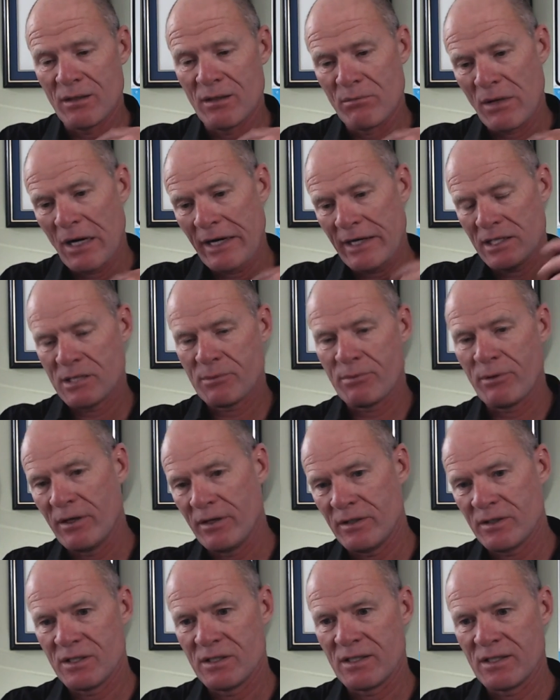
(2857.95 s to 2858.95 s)
in my
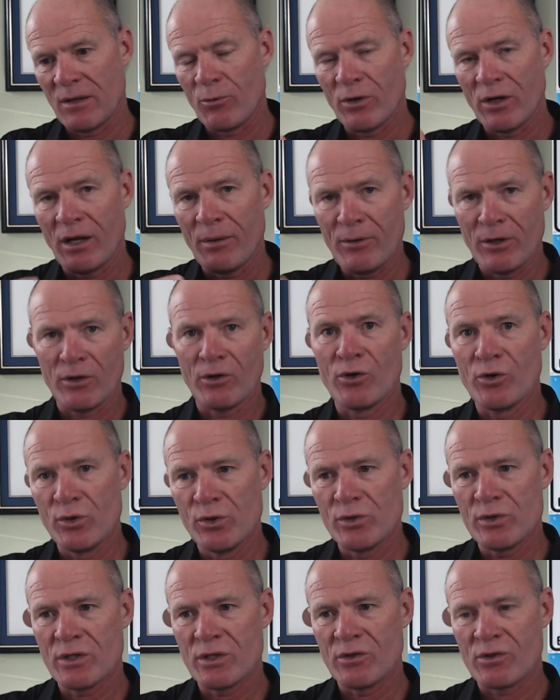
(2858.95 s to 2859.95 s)
experience, is that when I'm on
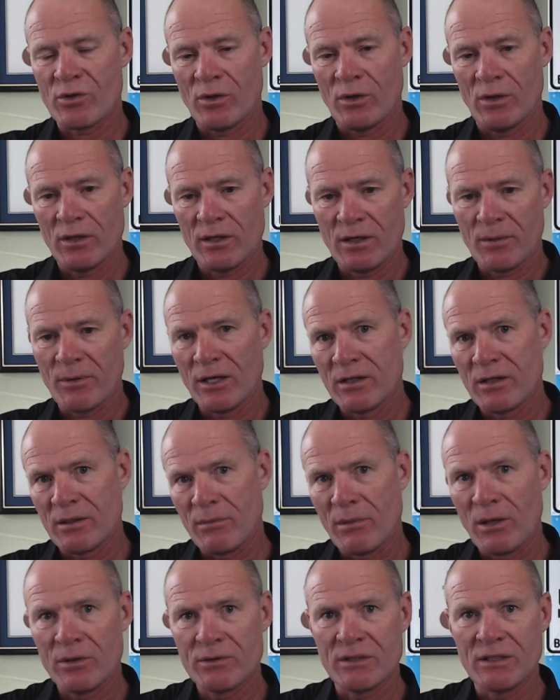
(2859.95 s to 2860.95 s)
cruise control and I'm on a
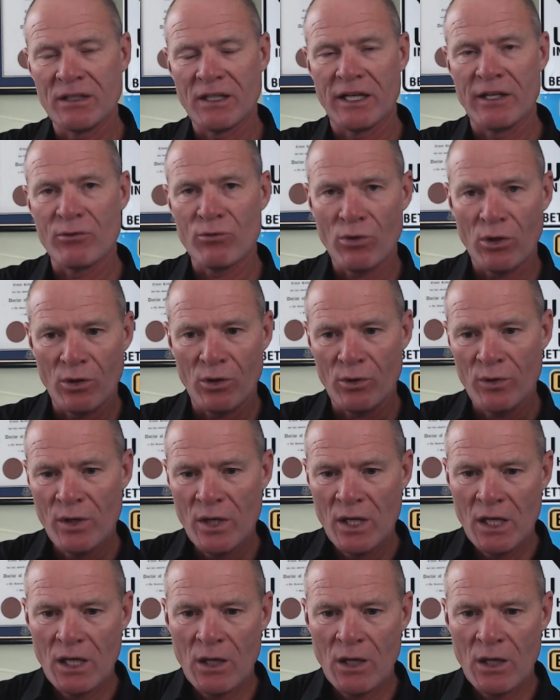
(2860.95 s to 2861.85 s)
multi-lane road,